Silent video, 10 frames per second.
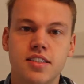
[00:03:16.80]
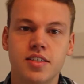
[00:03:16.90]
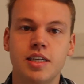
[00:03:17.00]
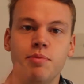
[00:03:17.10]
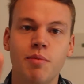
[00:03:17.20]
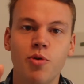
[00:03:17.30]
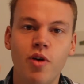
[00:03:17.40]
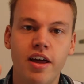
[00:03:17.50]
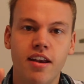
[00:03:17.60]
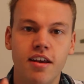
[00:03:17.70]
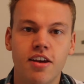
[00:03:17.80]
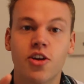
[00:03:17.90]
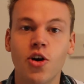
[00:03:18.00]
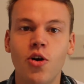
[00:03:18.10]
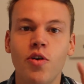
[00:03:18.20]
So tip number 1,
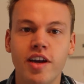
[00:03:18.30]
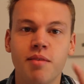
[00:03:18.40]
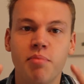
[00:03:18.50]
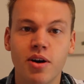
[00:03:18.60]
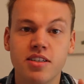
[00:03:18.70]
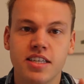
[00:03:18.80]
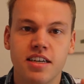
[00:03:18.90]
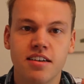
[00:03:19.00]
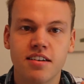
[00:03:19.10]
go in person.